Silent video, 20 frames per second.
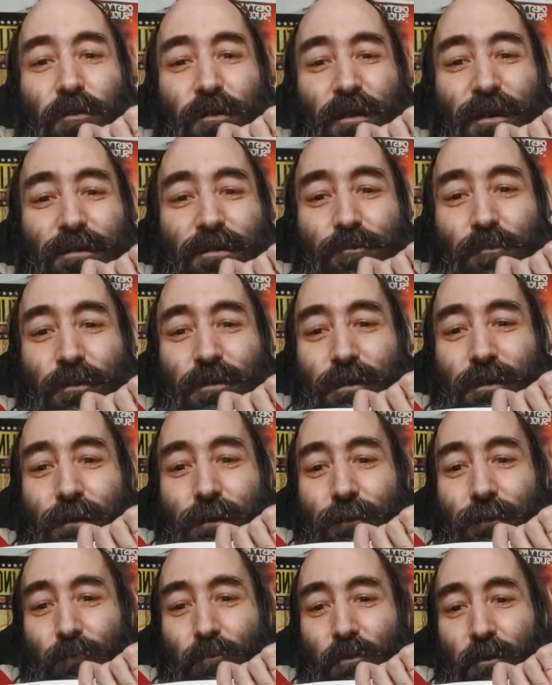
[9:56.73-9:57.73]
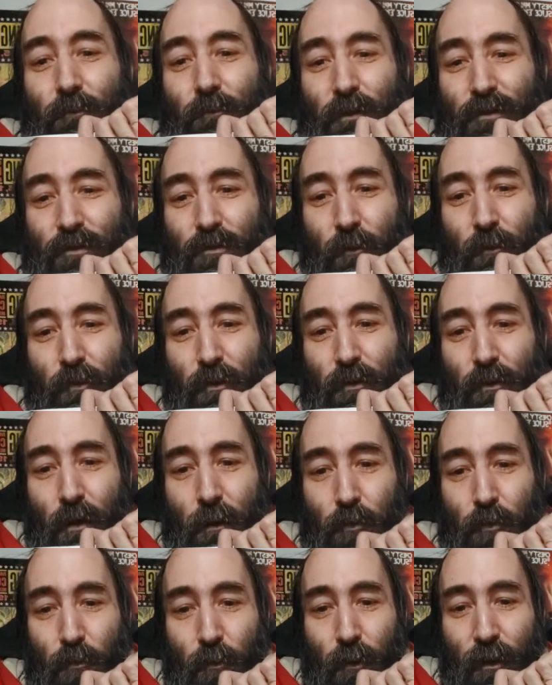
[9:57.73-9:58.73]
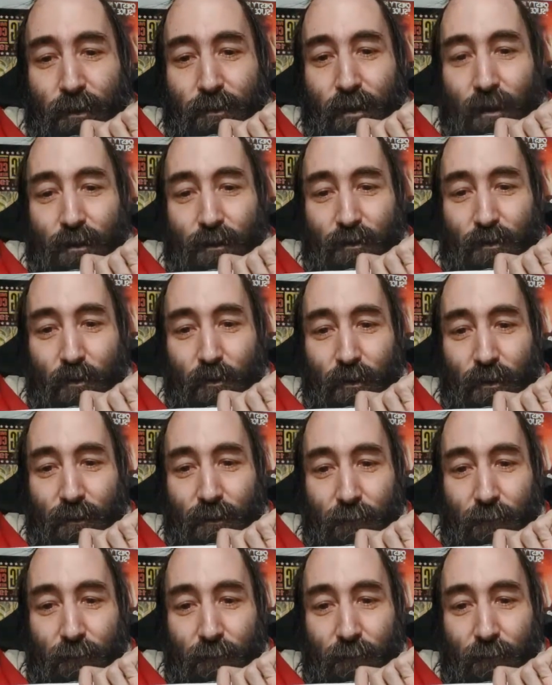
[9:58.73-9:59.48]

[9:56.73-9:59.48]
That's the reason to pretty much open it up right there to it.